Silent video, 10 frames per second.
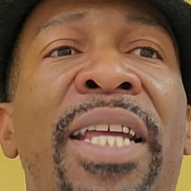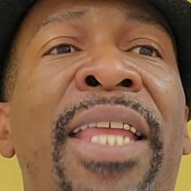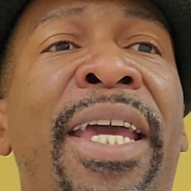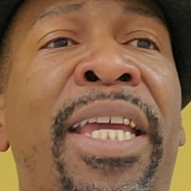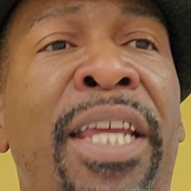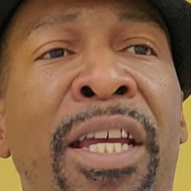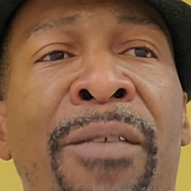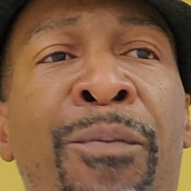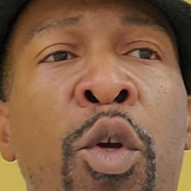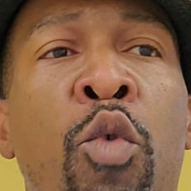that can
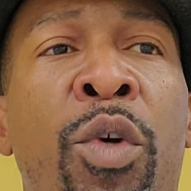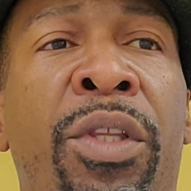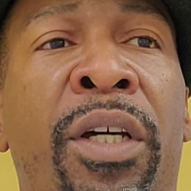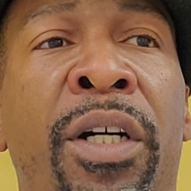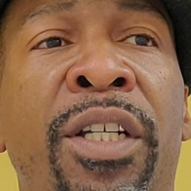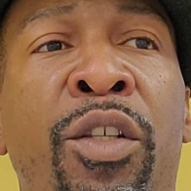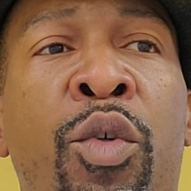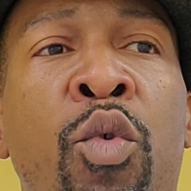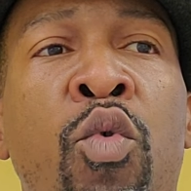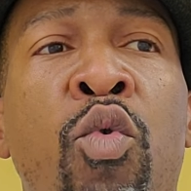interfere with the cutting
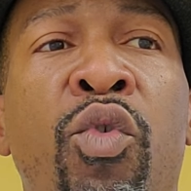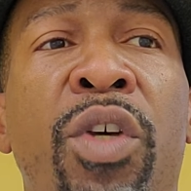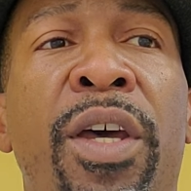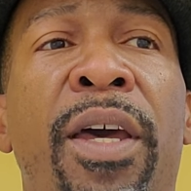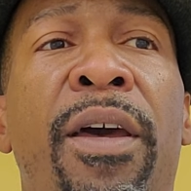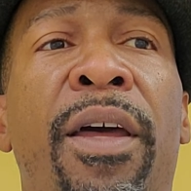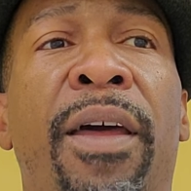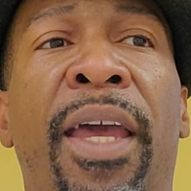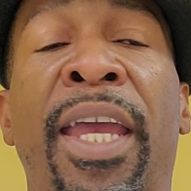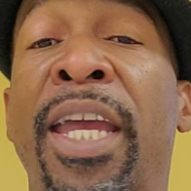tools
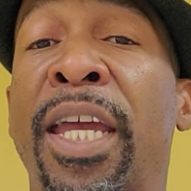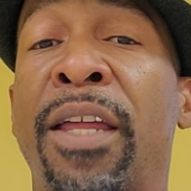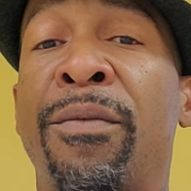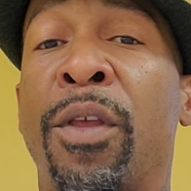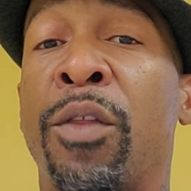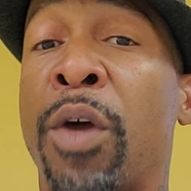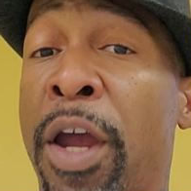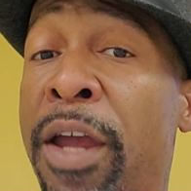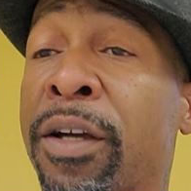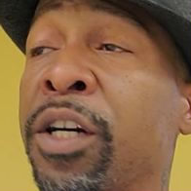and the
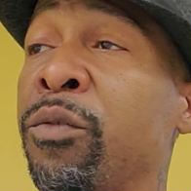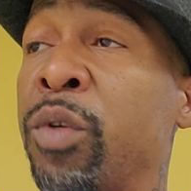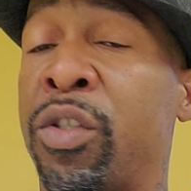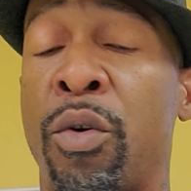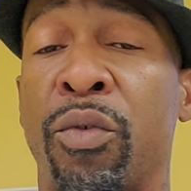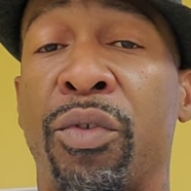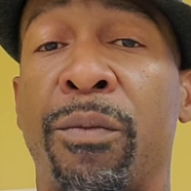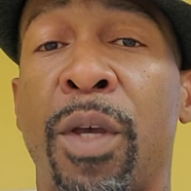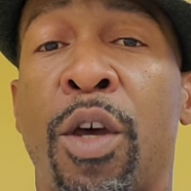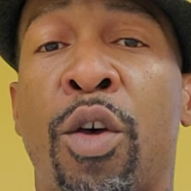hair cutting results.
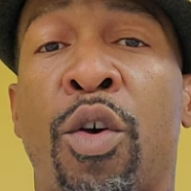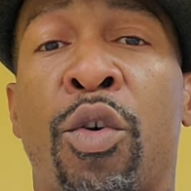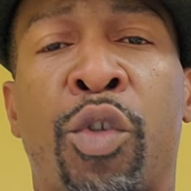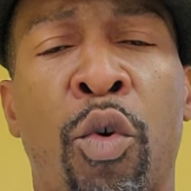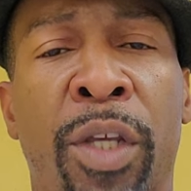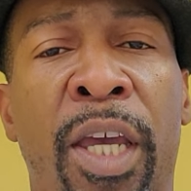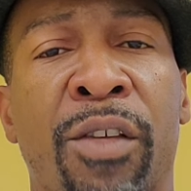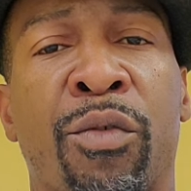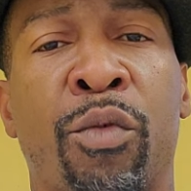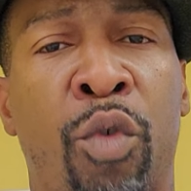So
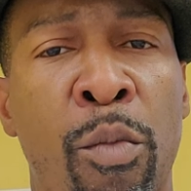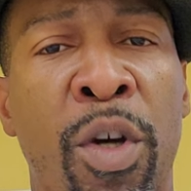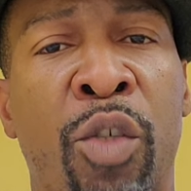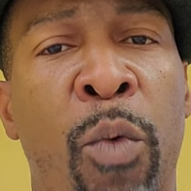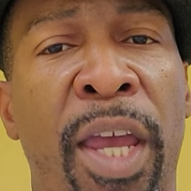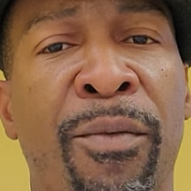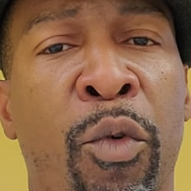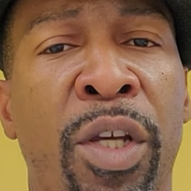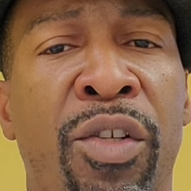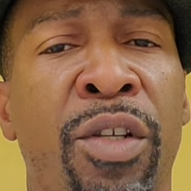yes, too much wave
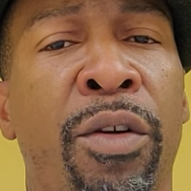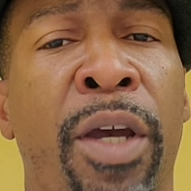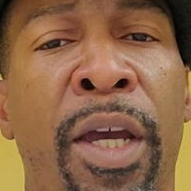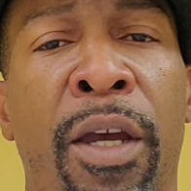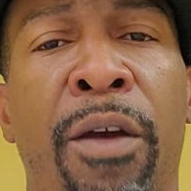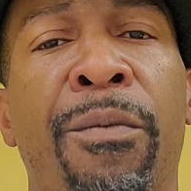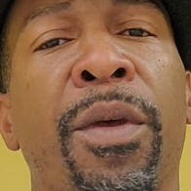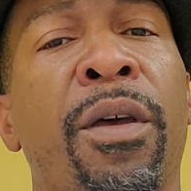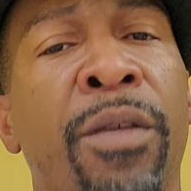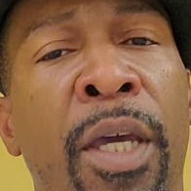grease in your hair,
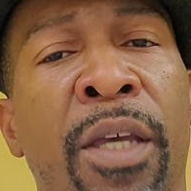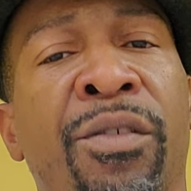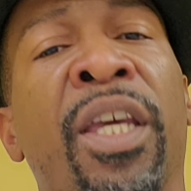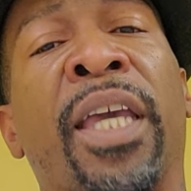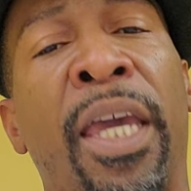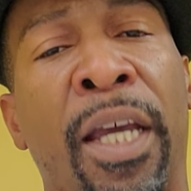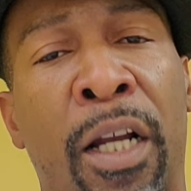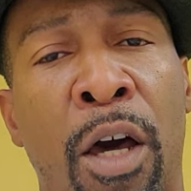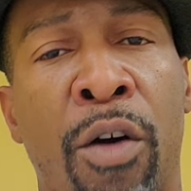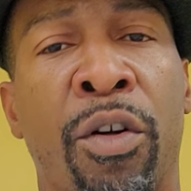yes, it can
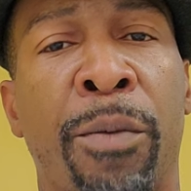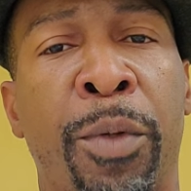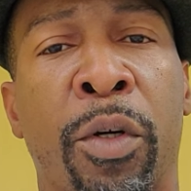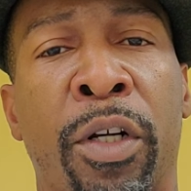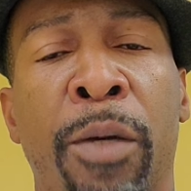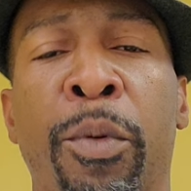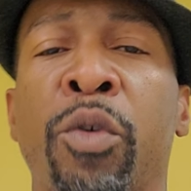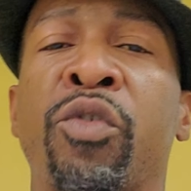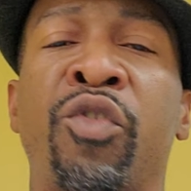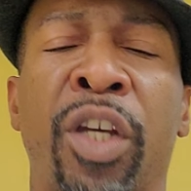clog up your
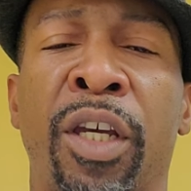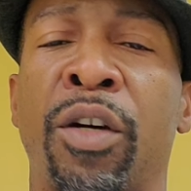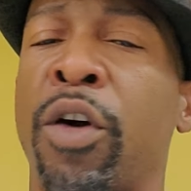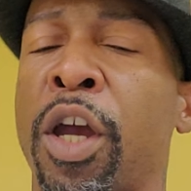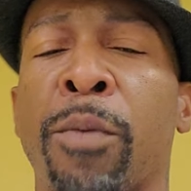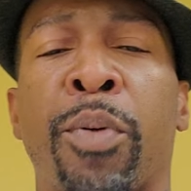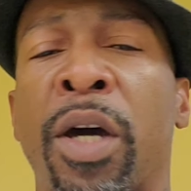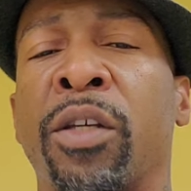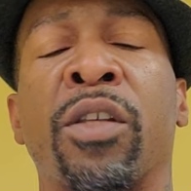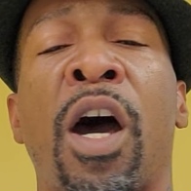clippers, gel, hair
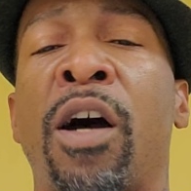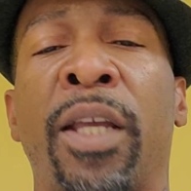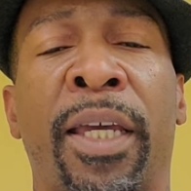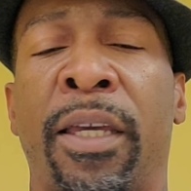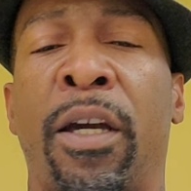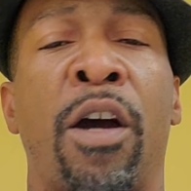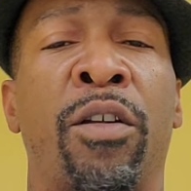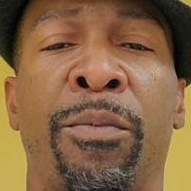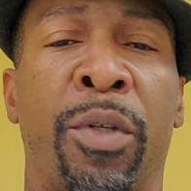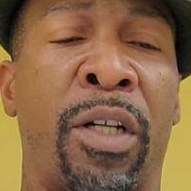products, all that can
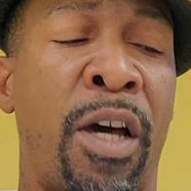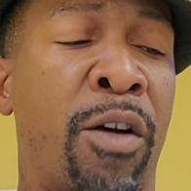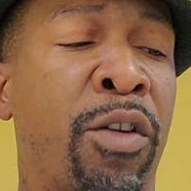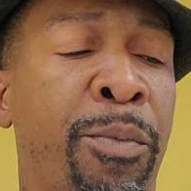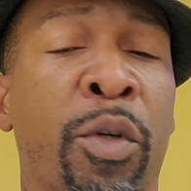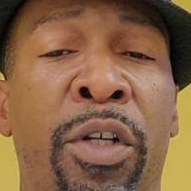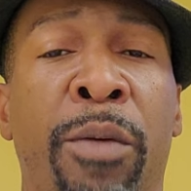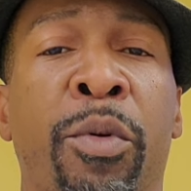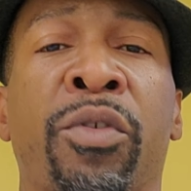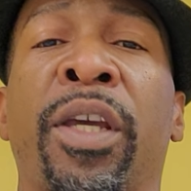clog up your
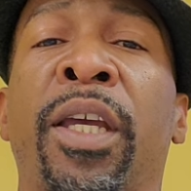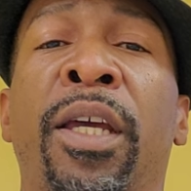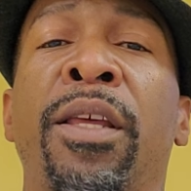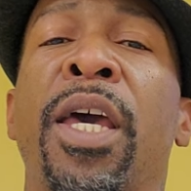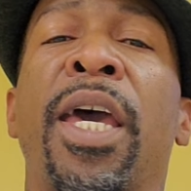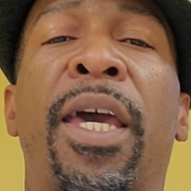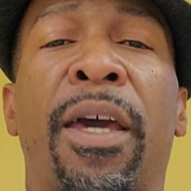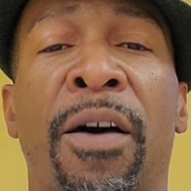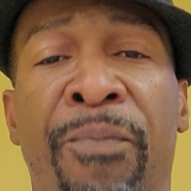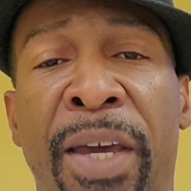clippers and
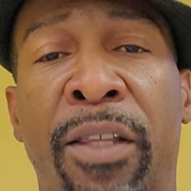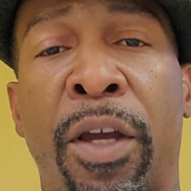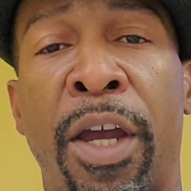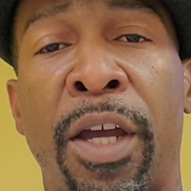affect the